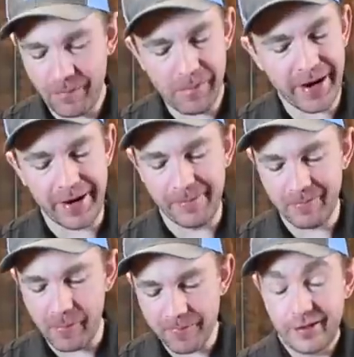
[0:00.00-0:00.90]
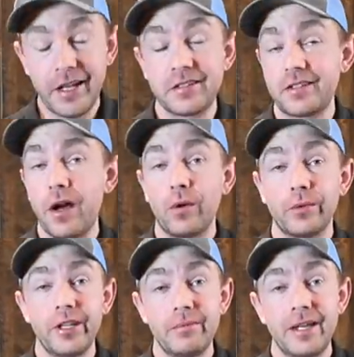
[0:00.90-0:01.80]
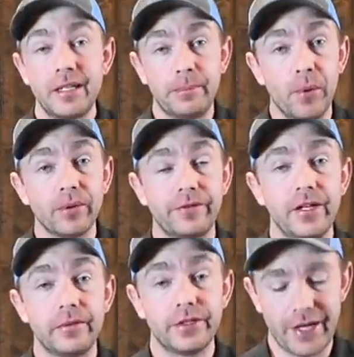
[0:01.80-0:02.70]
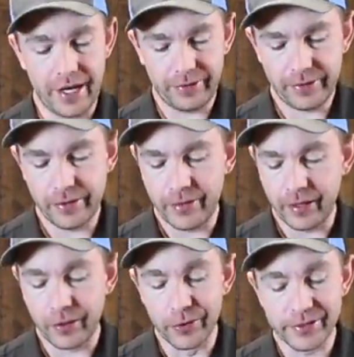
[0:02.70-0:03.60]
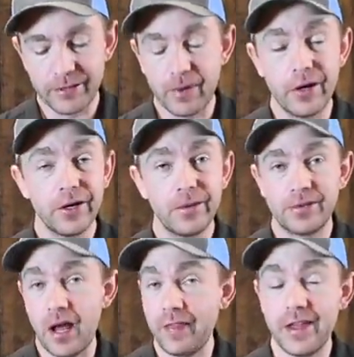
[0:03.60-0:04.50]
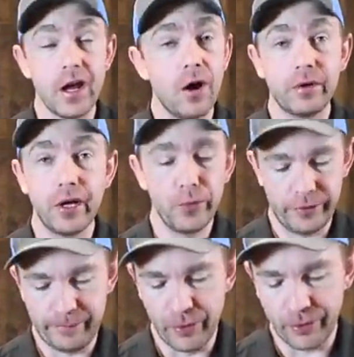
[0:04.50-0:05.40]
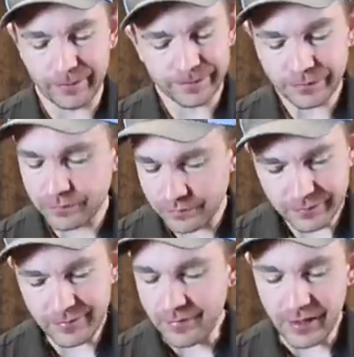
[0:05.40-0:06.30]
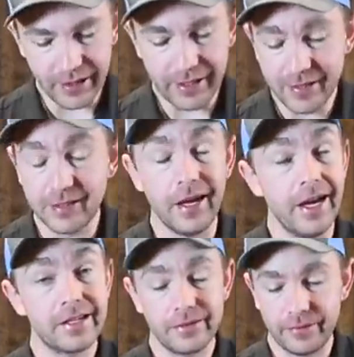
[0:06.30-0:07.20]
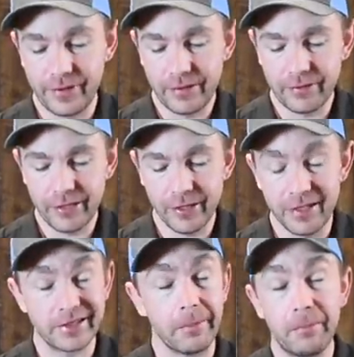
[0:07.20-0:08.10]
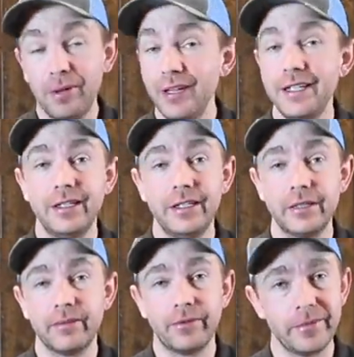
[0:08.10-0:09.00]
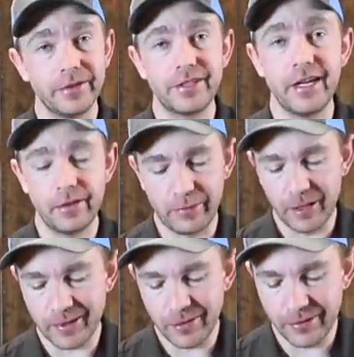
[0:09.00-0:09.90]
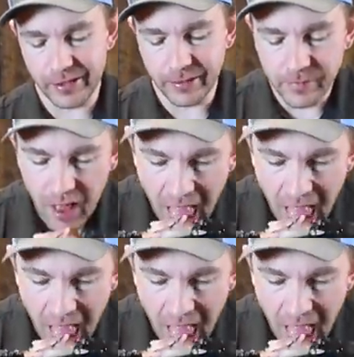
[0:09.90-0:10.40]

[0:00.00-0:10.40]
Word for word: Man, that salt really made that pork flavor shine through. And of course, them herbs, they all go with pork. And it's an excellent flavor rib. It's completely different from your standard barbecue rib.